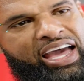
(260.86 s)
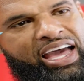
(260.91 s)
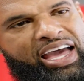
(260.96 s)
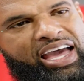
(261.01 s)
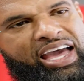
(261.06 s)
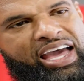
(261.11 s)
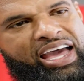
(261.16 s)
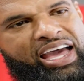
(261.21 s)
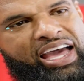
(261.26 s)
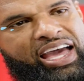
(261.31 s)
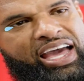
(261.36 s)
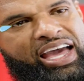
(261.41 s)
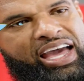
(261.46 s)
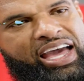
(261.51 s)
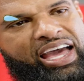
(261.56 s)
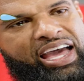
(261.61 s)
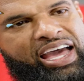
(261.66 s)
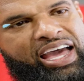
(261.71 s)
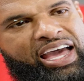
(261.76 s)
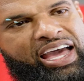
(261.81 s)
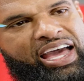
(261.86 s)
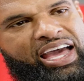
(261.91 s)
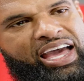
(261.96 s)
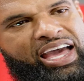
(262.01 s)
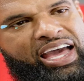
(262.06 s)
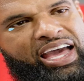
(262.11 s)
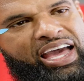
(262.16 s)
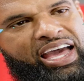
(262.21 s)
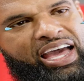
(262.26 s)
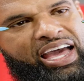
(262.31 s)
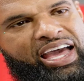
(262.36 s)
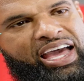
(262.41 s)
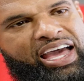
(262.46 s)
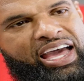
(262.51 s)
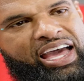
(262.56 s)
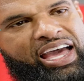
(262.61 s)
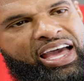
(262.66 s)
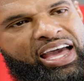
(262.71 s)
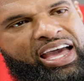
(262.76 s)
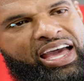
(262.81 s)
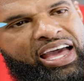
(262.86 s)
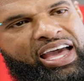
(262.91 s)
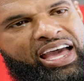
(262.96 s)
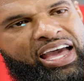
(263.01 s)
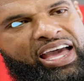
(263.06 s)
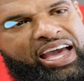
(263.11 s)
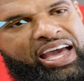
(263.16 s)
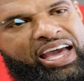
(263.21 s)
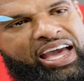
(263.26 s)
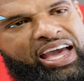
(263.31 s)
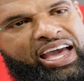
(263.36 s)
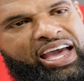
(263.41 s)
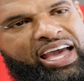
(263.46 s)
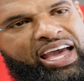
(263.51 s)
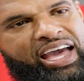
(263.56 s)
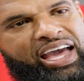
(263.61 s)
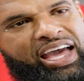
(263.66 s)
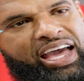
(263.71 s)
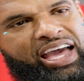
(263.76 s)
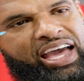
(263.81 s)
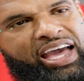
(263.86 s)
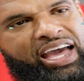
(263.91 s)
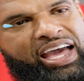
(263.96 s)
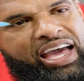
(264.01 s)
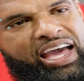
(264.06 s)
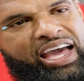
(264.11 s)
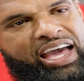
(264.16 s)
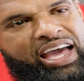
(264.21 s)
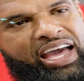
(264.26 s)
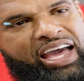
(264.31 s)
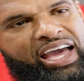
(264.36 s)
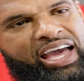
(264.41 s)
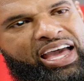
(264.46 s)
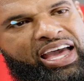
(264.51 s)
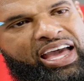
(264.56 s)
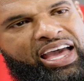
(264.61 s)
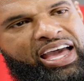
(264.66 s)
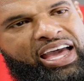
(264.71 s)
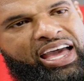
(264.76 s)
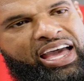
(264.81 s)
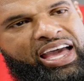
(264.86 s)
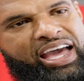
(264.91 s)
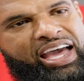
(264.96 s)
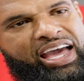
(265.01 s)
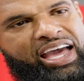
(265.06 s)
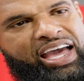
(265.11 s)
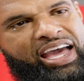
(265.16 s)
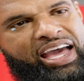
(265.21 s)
No one is speaking in this clip.